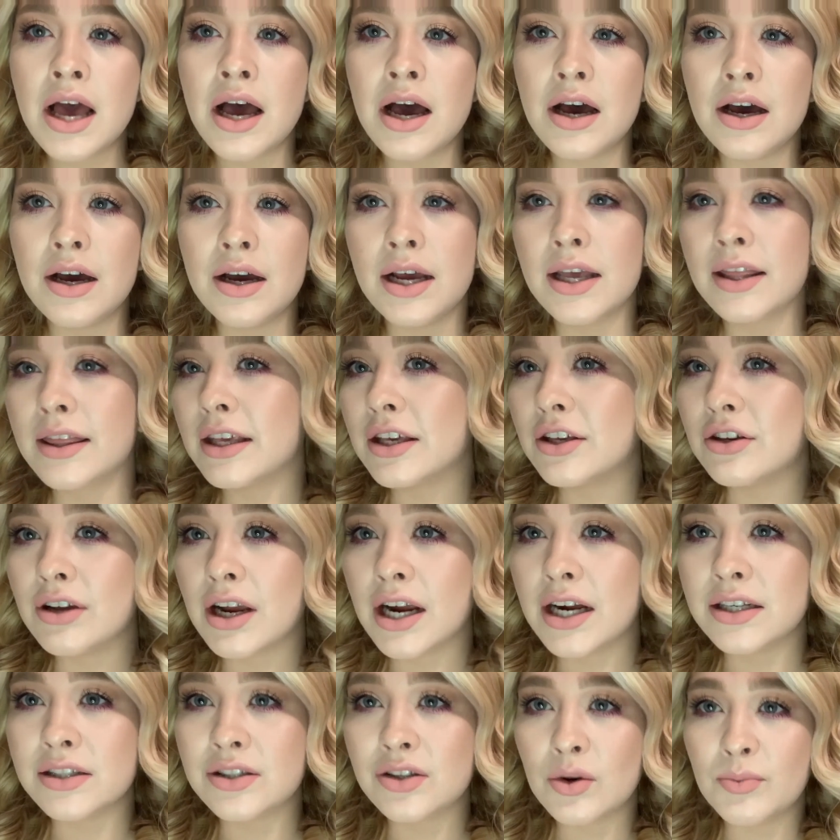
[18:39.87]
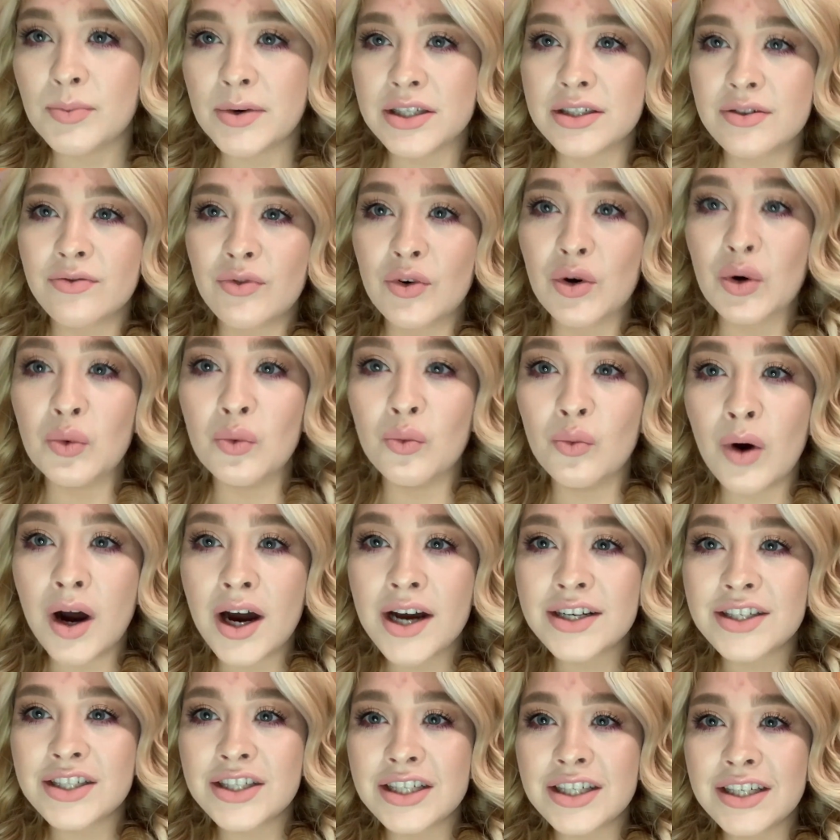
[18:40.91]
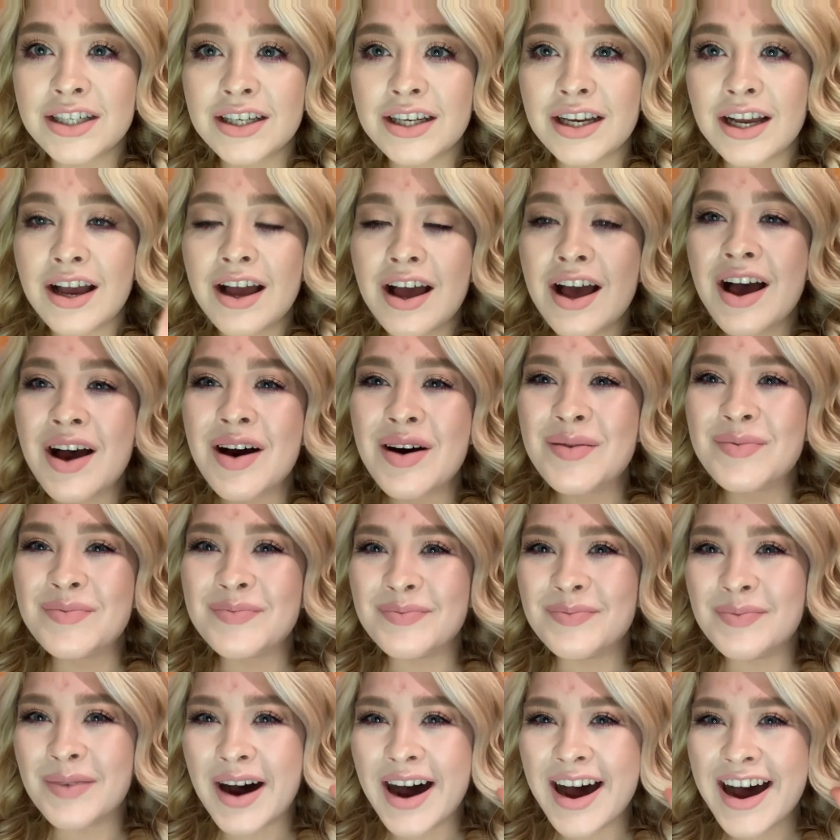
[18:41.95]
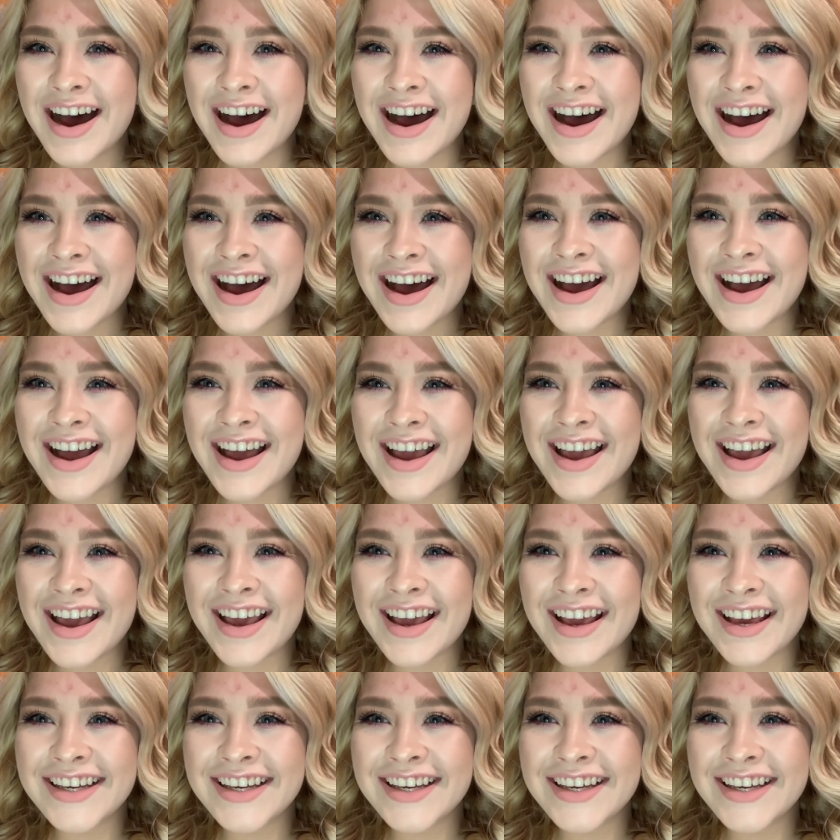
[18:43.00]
Thank you guys so much for watching. Bye.